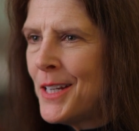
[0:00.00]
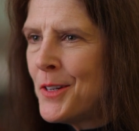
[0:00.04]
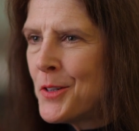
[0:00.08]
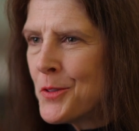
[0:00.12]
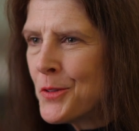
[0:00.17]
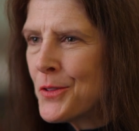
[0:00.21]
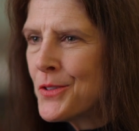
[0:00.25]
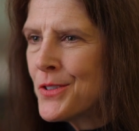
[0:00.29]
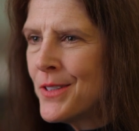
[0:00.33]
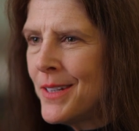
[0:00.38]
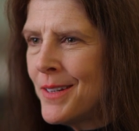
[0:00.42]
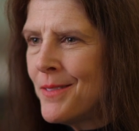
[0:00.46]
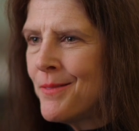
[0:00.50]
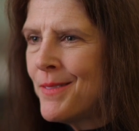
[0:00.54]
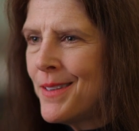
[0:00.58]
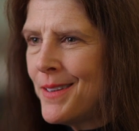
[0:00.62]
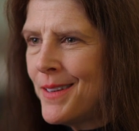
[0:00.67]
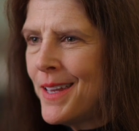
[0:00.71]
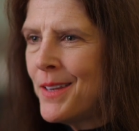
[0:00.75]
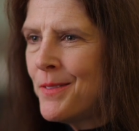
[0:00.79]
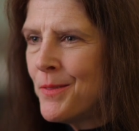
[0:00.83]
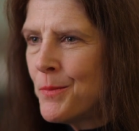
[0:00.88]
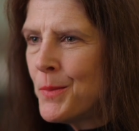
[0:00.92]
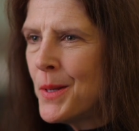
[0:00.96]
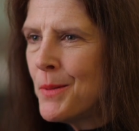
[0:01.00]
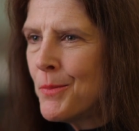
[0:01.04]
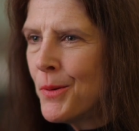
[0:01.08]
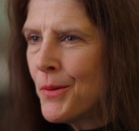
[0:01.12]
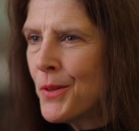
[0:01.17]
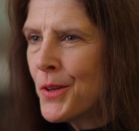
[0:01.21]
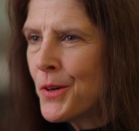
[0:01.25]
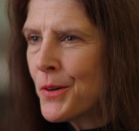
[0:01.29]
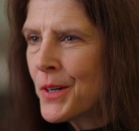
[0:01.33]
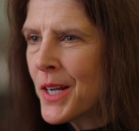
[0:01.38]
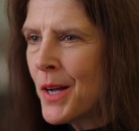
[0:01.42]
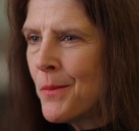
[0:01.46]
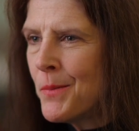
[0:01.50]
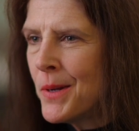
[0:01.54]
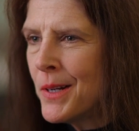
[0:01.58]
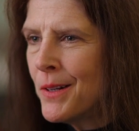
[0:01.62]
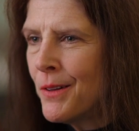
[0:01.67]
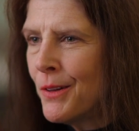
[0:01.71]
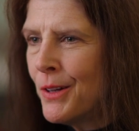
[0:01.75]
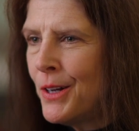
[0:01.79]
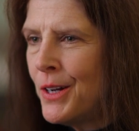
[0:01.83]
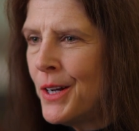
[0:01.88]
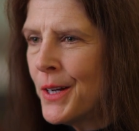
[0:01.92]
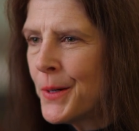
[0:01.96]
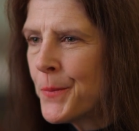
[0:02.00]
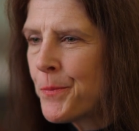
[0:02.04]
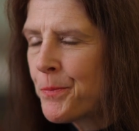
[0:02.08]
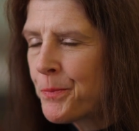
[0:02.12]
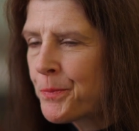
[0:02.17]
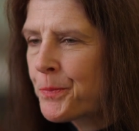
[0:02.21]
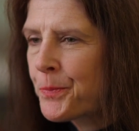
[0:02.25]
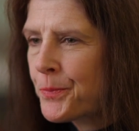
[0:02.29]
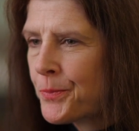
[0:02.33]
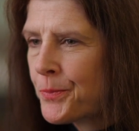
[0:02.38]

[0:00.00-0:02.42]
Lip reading: the interest in people that are coming along